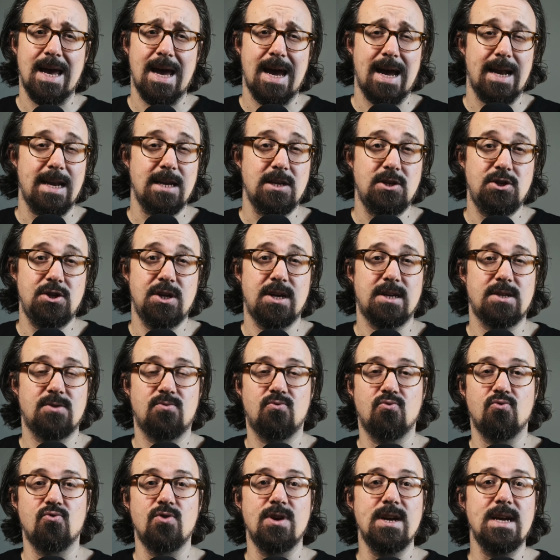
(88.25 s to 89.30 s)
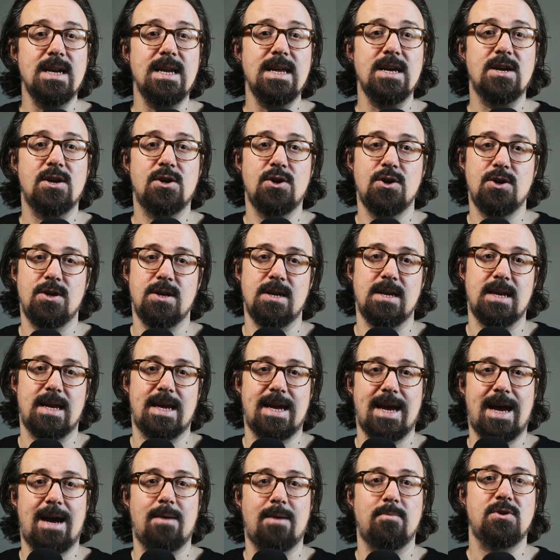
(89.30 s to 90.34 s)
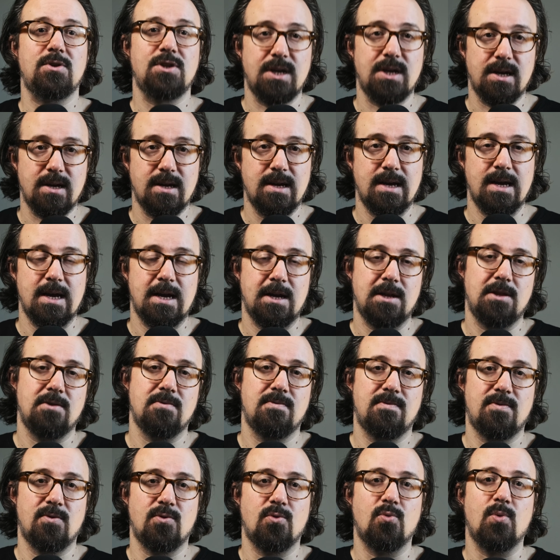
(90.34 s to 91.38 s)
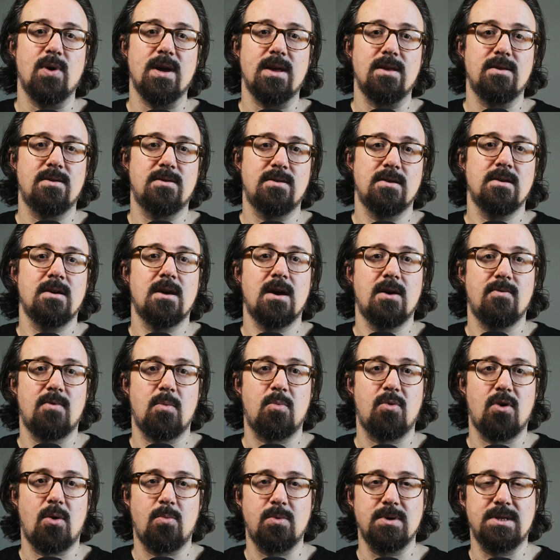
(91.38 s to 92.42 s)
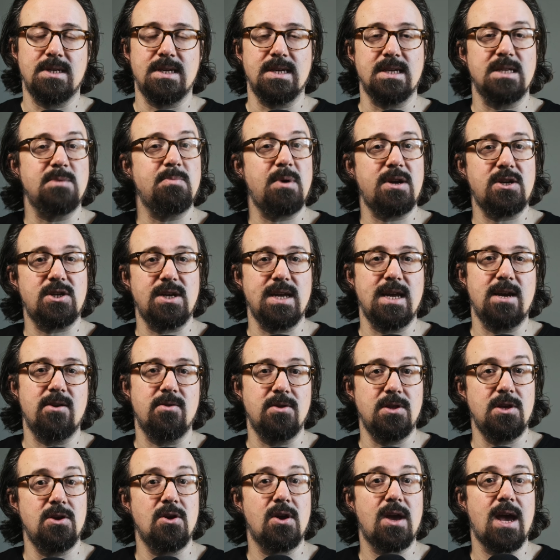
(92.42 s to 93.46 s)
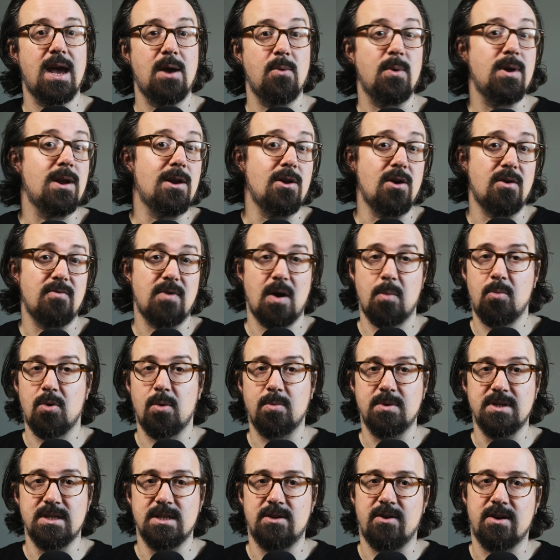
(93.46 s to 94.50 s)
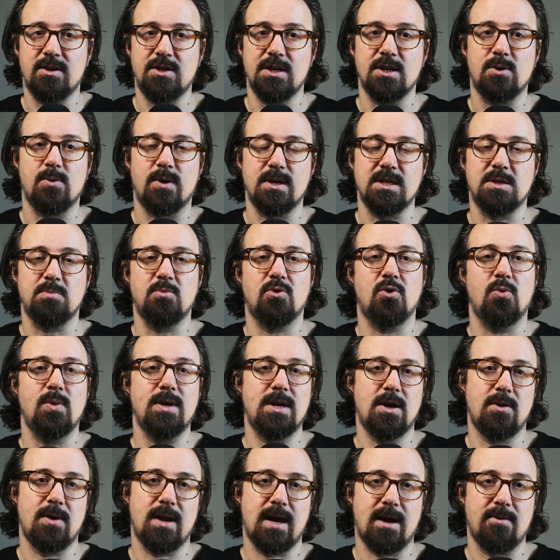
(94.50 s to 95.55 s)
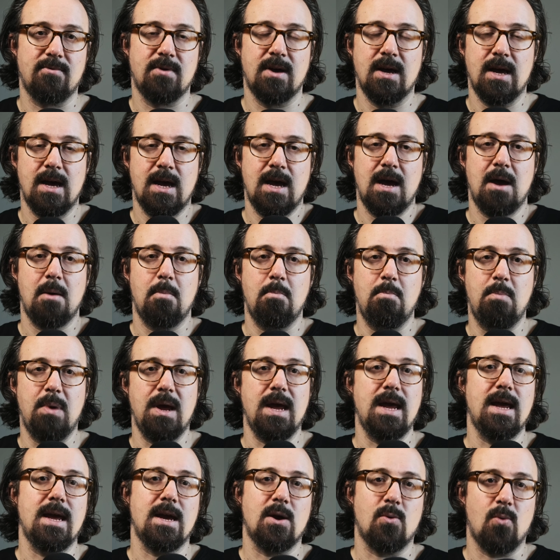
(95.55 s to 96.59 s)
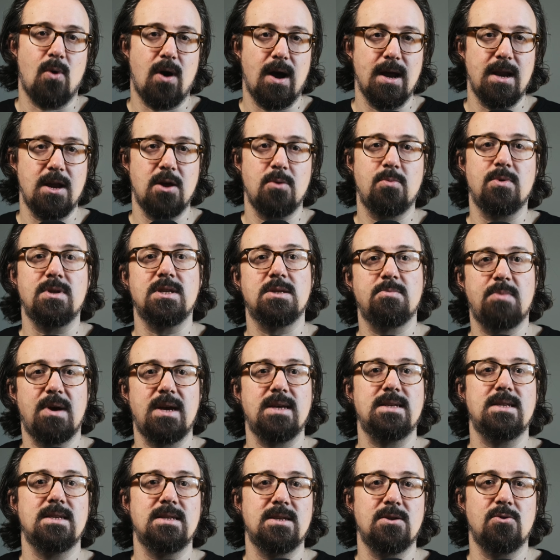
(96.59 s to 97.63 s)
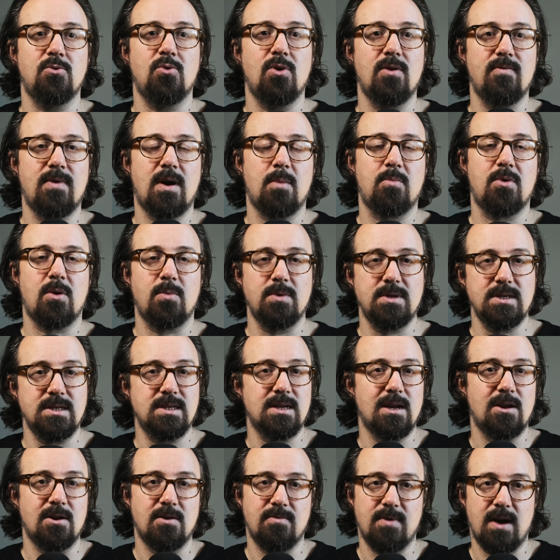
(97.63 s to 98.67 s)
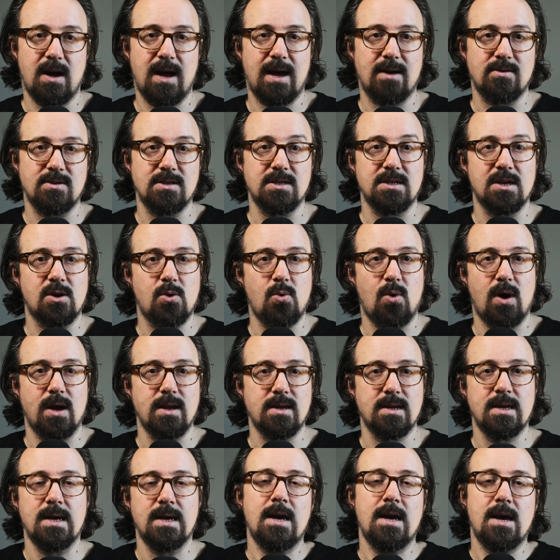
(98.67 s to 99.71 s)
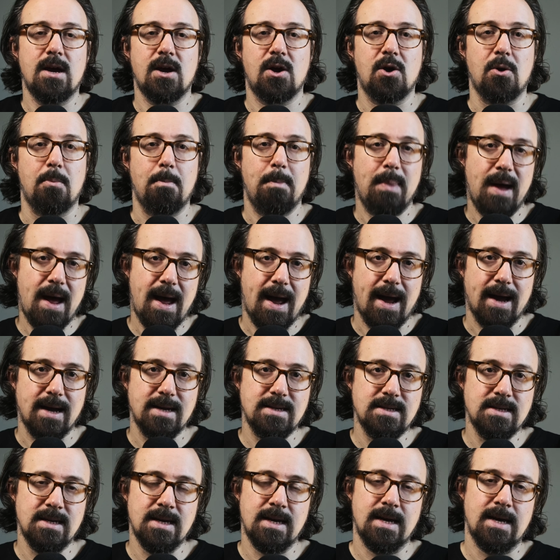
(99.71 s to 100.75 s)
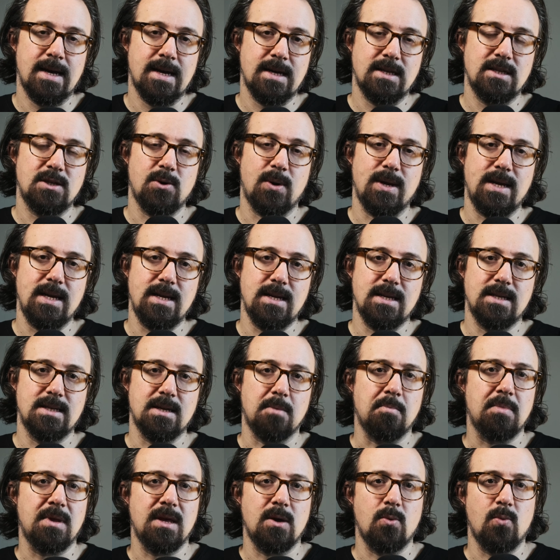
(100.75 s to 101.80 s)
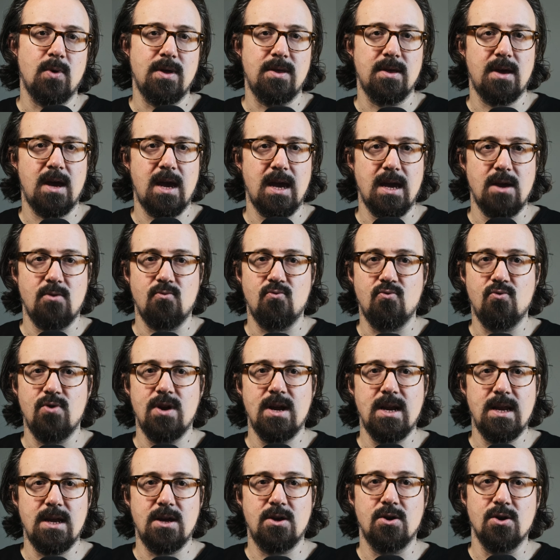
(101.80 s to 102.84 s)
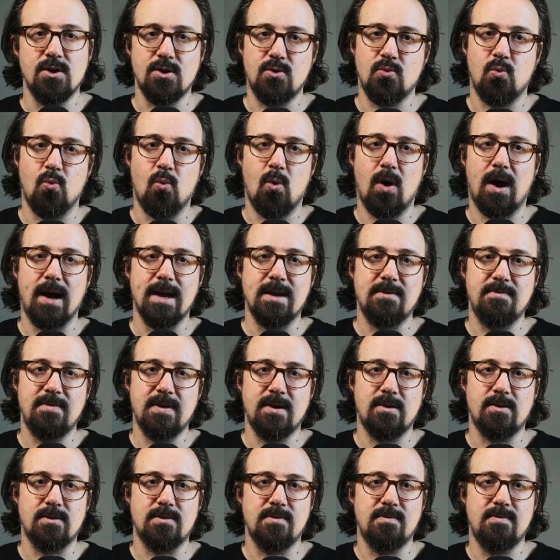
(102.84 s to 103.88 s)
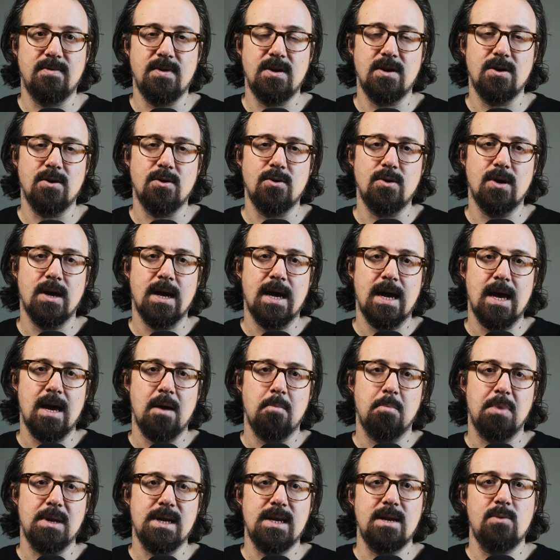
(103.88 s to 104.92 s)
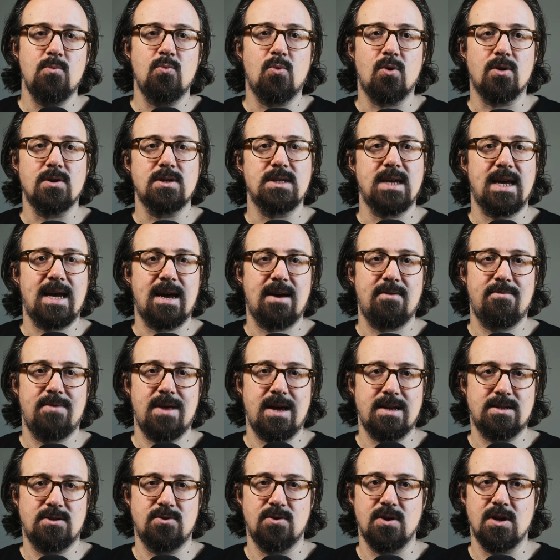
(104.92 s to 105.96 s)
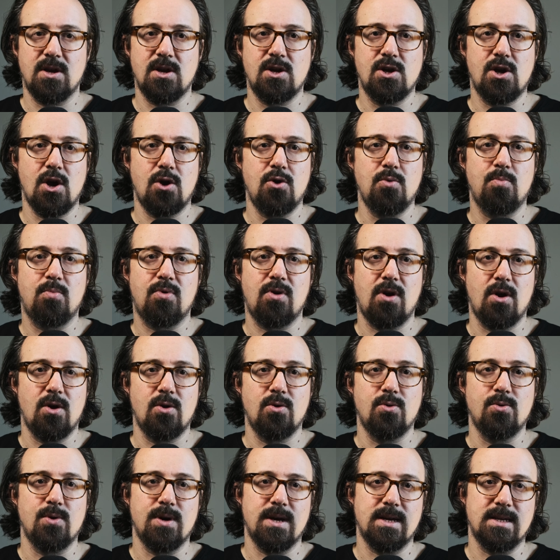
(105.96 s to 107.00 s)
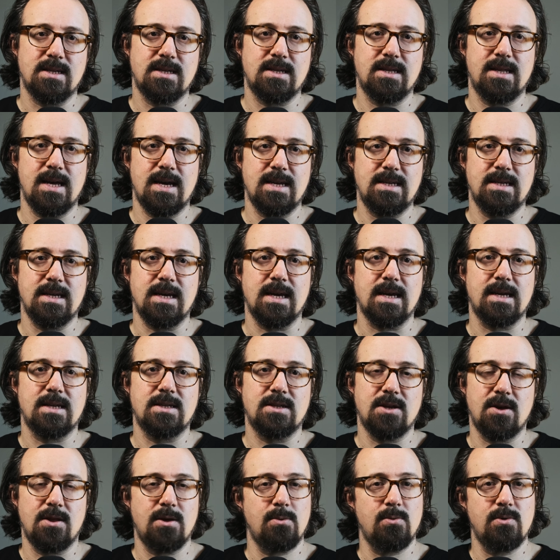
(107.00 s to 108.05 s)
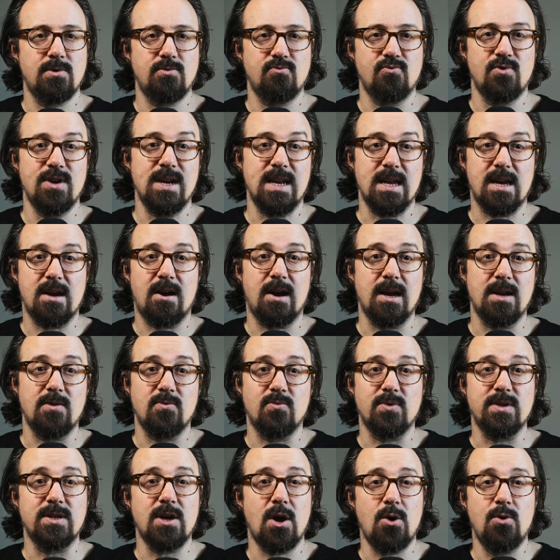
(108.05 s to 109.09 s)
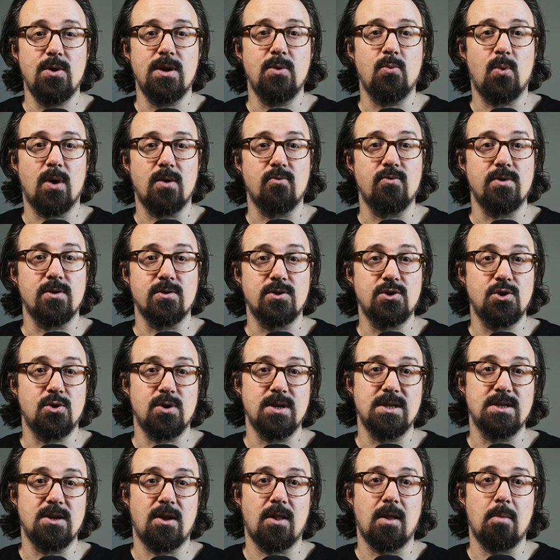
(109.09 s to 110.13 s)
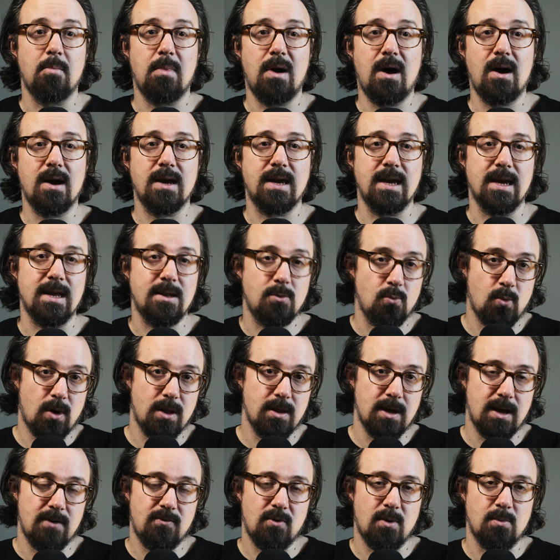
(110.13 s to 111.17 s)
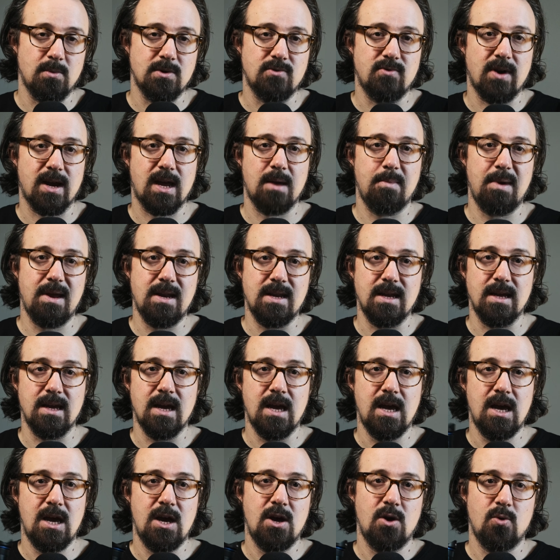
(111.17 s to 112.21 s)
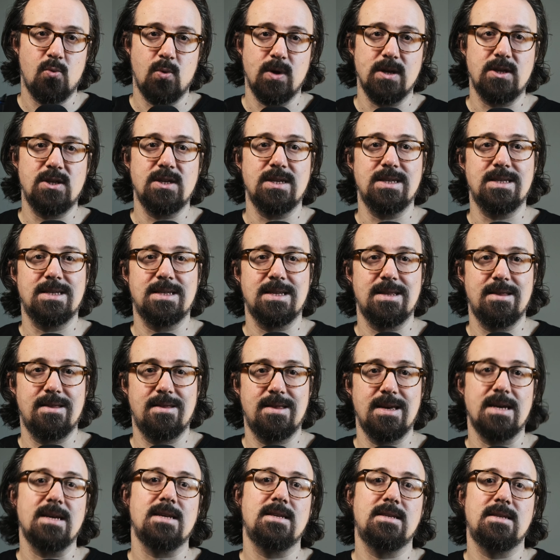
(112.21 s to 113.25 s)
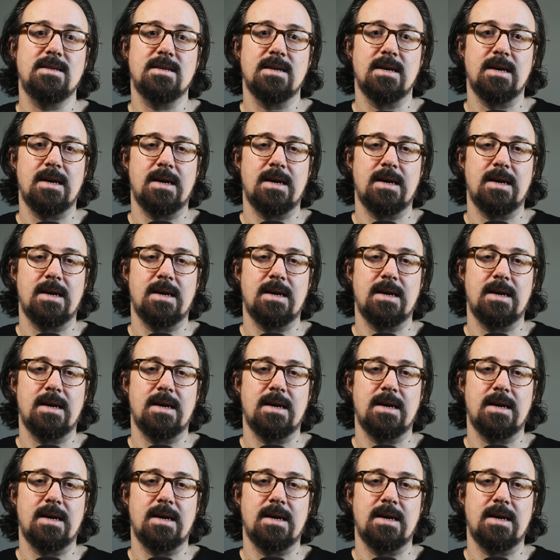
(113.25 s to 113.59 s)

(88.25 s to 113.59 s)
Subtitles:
and it just really couldn't capture the full width of a property, especially here in the UK, when a lot of our properties are actually quite small. We don't have big wide open spaces in all of our properties. A lot of our houses are quite compact, so I needed something with a really good wide field of view, but I didn't want to have that sort of GoPro aesthetic. So there was really was only one real choice on the market, and one that everyone was recommending, which is this,